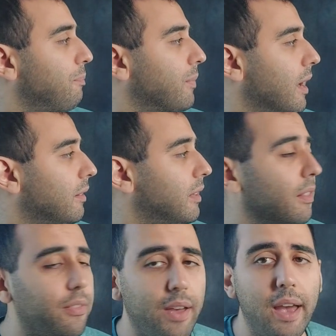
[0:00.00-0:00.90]
Until
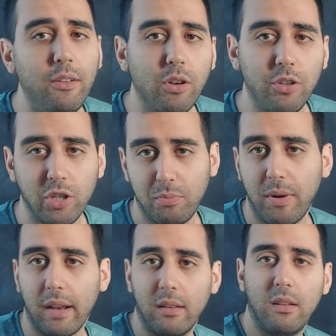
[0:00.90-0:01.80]
then, you can just
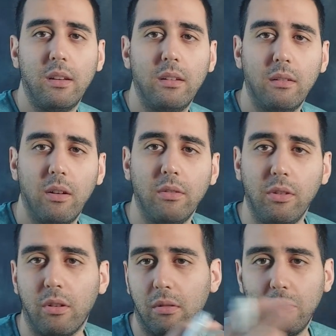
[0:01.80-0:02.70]
practice it on
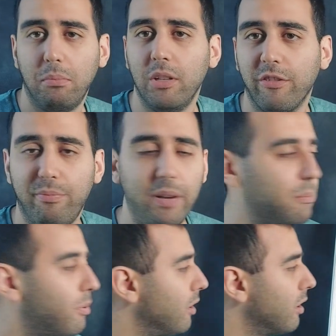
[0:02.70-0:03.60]
your piece of
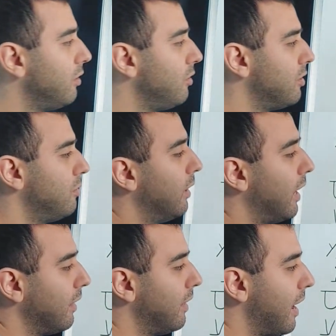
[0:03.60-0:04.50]
paper. You can just do
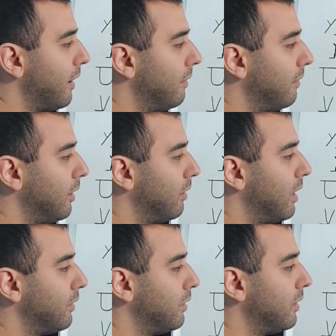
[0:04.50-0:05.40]
like that,
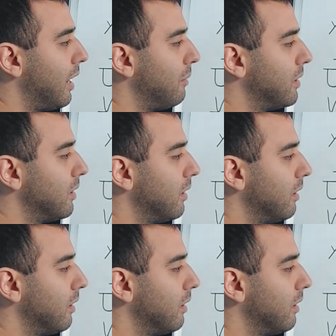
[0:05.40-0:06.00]
100 times.